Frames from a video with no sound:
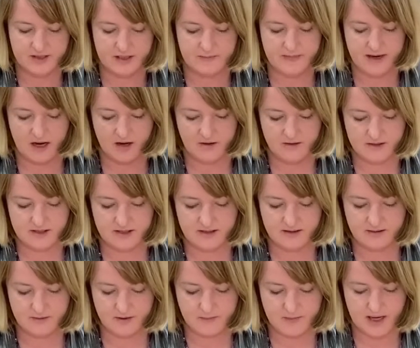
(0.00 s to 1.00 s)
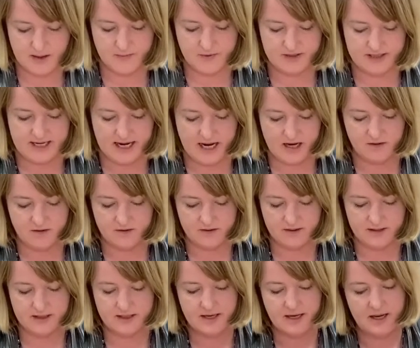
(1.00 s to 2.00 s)
about the paper
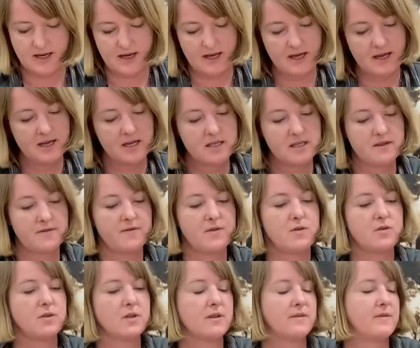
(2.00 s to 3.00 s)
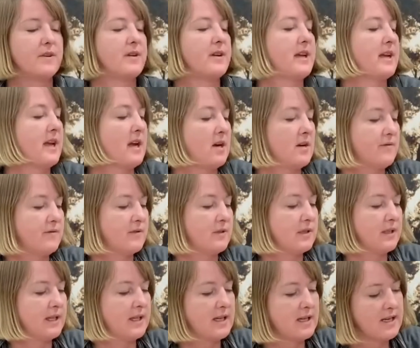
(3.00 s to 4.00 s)
towels is if you look very
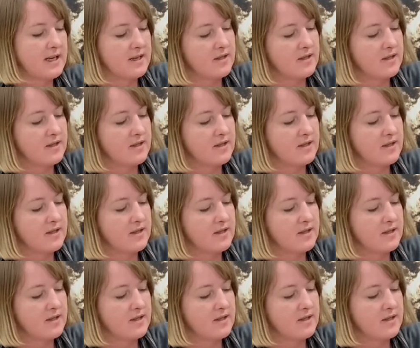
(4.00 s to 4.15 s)
carefully,